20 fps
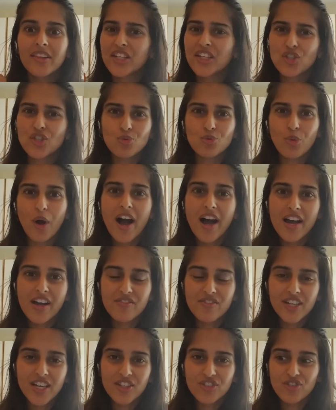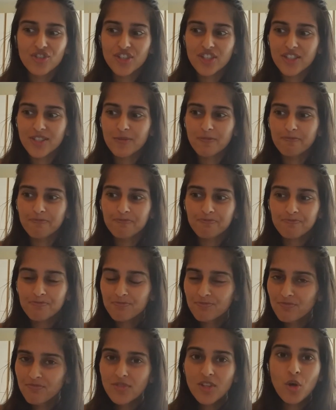drive. You guys are just
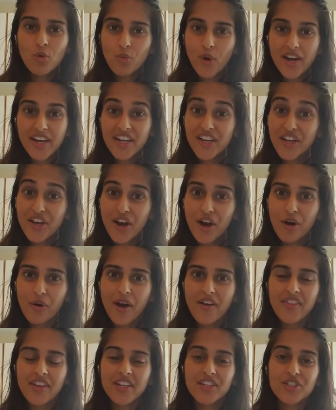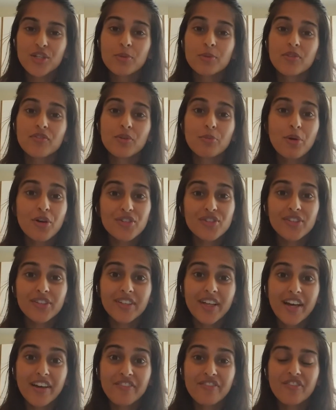ready to go. And then in terms of your personal
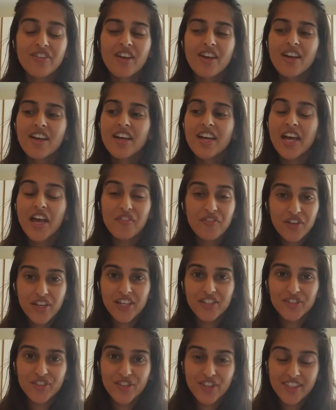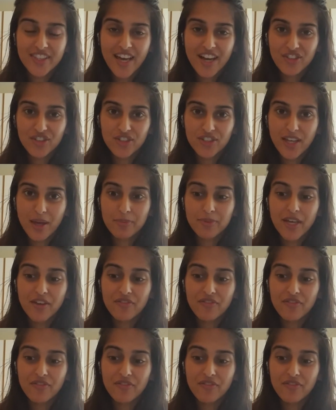life, if you guys do these action steps, I